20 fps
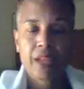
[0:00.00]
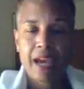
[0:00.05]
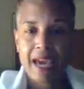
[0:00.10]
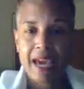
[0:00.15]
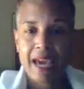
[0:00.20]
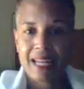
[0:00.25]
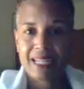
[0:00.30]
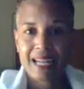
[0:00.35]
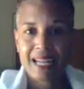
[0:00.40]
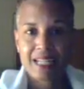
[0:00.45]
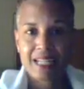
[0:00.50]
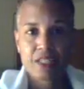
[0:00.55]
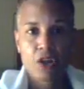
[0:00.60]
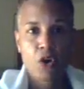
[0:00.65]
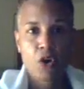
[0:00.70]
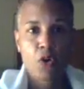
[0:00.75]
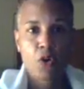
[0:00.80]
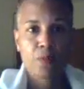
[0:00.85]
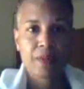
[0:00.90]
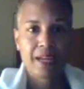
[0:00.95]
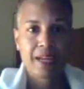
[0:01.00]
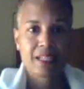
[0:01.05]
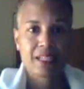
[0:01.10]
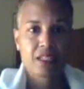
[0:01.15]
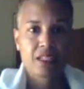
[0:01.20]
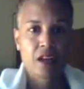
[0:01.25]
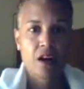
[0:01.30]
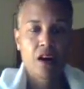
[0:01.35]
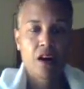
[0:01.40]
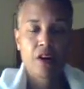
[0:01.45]
I had a nice home, nice
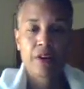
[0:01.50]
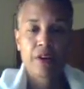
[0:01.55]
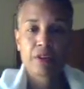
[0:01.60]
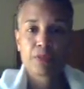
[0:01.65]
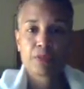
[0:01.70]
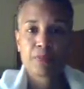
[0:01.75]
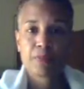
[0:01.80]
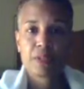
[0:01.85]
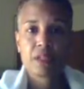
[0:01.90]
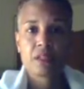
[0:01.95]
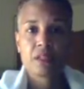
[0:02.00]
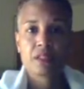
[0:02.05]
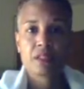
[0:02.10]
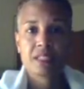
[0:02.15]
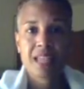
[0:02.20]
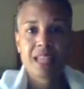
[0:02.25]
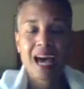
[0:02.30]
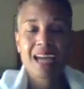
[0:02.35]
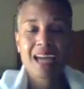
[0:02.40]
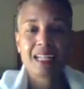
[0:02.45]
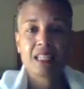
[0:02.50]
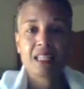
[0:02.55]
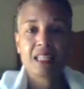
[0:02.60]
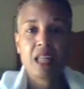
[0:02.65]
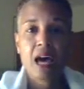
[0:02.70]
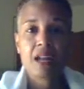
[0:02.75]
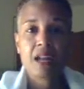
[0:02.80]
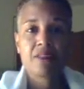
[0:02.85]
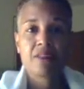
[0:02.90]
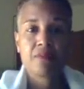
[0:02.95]
car. I was putting aside a
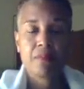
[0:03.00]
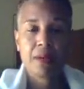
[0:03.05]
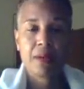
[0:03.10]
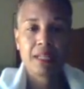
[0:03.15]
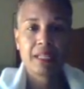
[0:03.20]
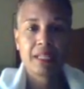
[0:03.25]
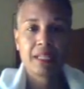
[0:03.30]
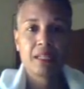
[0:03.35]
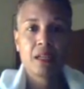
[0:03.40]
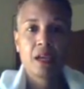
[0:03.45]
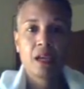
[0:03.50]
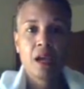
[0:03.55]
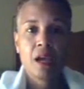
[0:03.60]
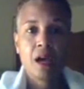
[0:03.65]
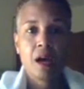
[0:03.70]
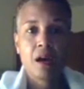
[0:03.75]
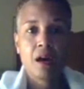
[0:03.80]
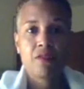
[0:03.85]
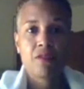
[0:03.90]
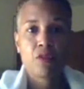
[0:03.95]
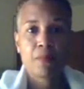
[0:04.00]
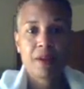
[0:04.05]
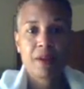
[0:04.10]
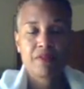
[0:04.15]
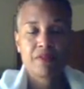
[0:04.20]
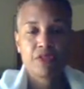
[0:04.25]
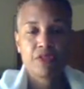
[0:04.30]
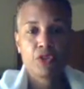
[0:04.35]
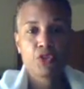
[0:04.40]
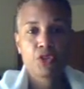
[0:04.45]
lot of money for my
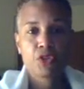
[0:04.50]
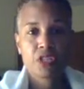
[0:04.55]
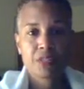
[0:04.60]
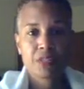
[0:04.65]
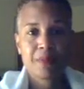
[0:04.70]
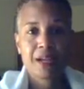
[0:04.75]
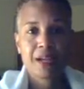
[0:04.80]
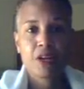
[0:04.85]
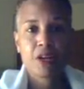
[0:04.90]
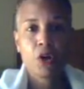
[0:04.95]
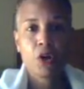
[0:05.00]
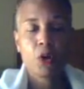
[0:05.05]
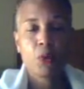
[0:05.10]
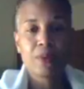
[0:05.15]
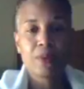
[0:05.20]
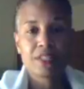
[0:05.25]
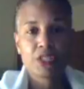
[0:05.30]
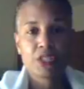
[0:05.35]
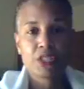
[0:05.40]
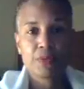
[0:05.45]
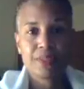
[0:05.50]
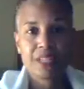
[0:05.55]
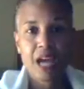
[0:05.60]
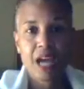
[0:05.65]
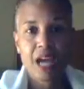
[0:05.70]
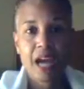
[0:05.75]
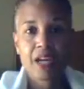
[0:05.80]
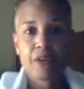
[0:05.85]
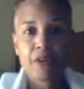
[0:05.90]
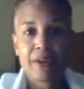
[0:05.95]
future because my goal was to
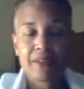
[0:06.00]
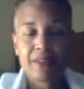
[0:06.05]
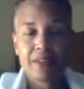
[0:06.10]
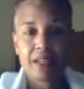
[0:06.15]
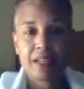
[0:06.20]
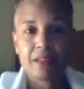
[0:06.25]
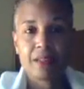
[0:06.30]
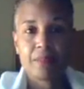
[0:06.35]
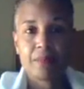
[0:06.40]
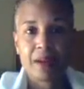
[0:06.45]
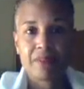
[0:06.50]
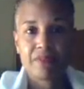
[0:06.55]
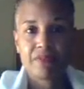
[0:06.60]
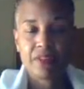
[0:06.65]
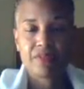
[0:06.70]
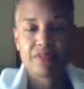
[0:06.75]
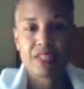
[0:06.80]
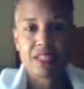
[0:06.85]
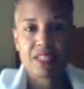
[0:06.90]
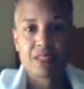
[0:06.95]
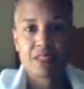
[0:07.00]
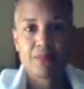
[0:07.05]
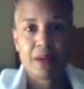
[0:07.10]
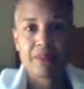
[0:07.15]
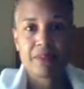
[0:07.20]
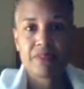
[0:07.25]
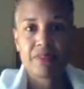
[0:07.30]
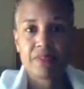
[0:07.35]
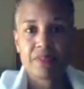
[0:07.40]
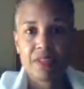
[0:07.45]
retire in my 50s.
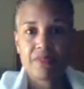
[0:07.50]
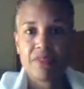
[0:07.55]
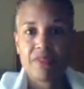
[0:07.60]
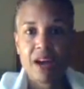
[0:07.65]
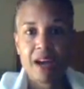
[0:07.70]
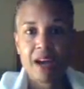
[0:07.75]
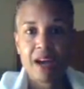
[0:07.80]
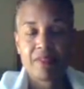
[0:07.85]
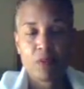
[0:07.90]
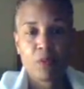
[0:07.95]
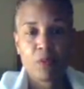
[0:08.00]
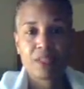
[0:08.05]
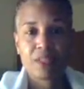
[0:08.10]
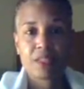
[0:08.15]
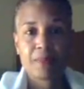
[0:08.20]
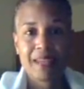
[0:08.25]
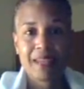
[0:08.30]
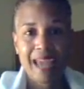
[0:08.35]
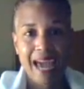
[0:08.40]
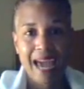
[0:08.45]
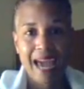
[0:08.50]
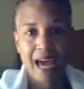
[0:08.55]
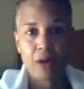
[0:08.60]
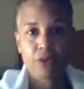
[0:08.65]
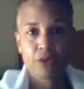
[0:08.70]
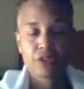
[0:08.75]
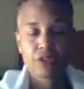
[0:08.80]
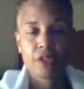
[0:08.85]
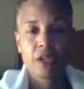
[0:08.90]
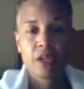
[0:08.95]
By 55, I wanted to be out.